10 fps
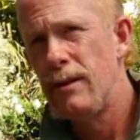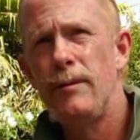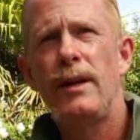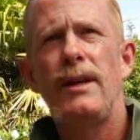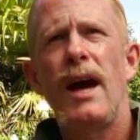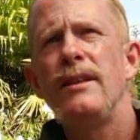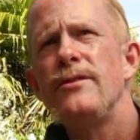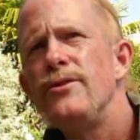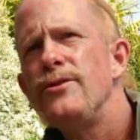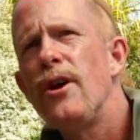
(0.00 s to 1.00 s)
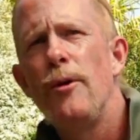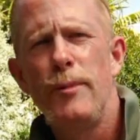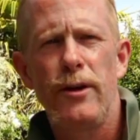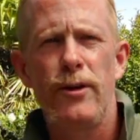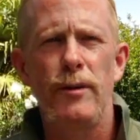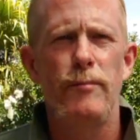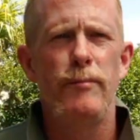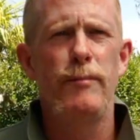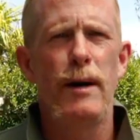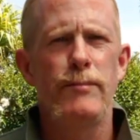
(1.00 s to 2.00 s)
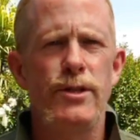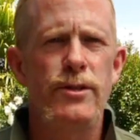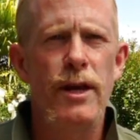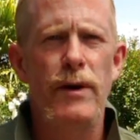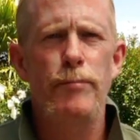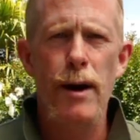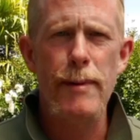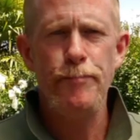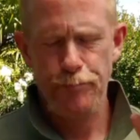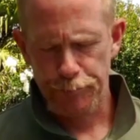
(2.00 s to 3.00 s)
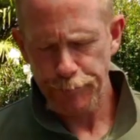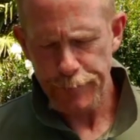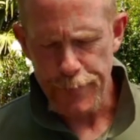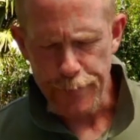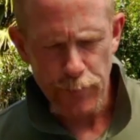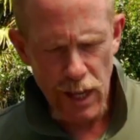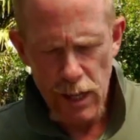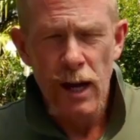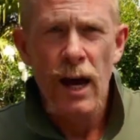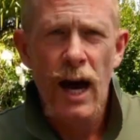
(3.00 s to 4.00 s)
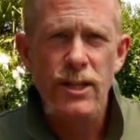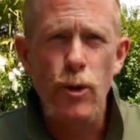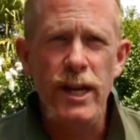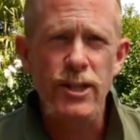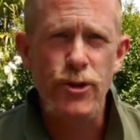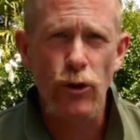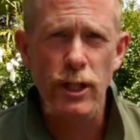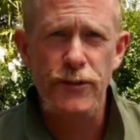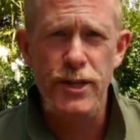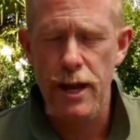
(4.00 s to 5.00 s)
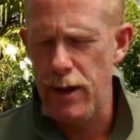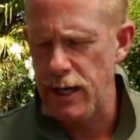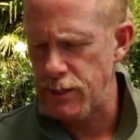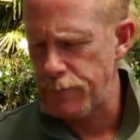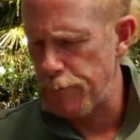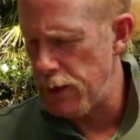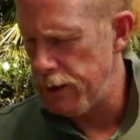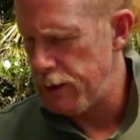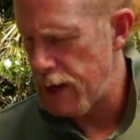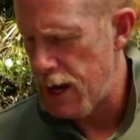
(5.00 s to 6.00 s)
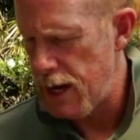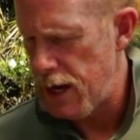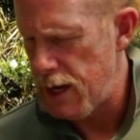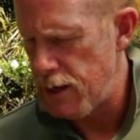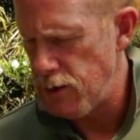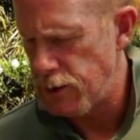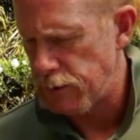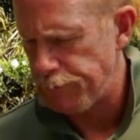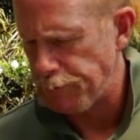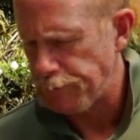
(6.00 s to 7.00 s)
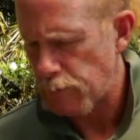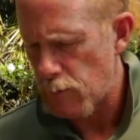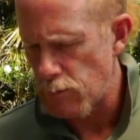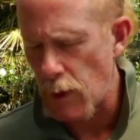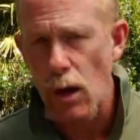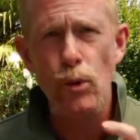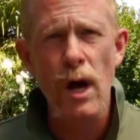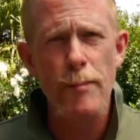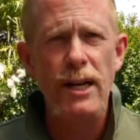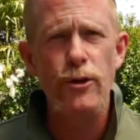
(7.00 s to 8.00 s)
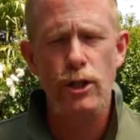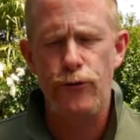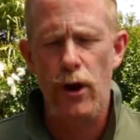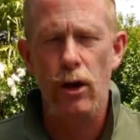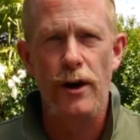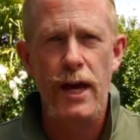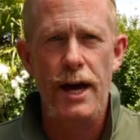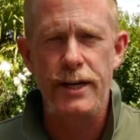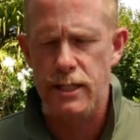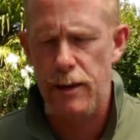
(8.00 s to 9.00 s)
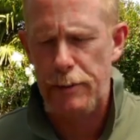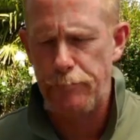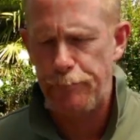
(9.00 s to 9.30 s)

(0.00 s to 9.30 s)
The gate's just opening. I think Mum's just leaving. Bye, Mum. So we're going to soak these for 10 minutes and we'll come back to those for our live gardening segment.